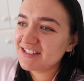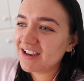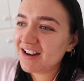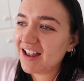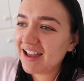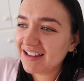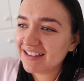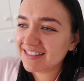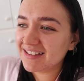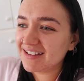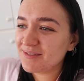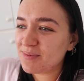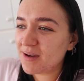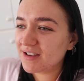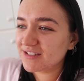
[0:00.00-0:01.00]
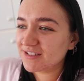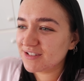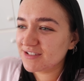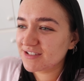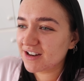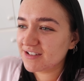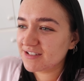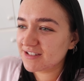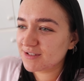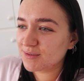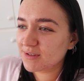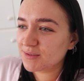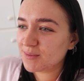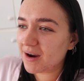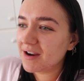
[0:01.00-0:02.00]
so like the person who's closest to
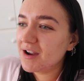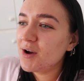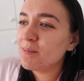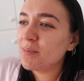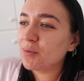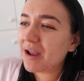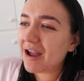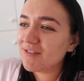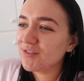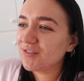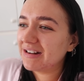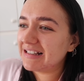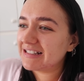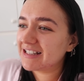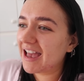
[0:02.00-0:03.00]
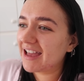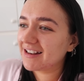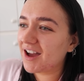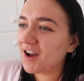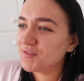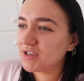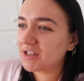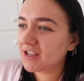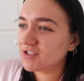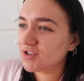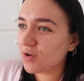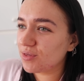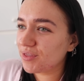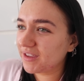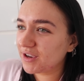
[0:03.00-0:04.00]
what he's wearing. But we haven't really said, like I've said I
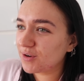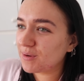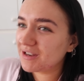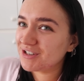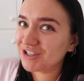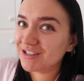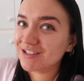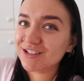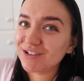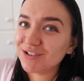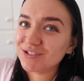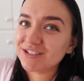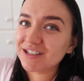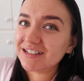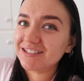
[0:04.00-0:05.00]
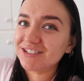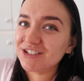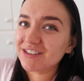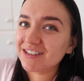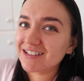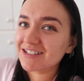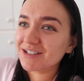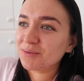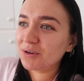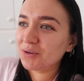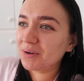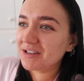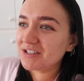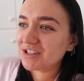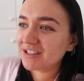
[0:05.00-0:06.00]
don't think he'll wear jeans and Lou said she thinks he will
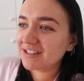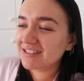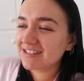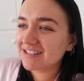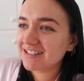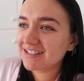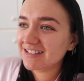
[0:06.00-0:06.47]
wear I jeans. don't think he'll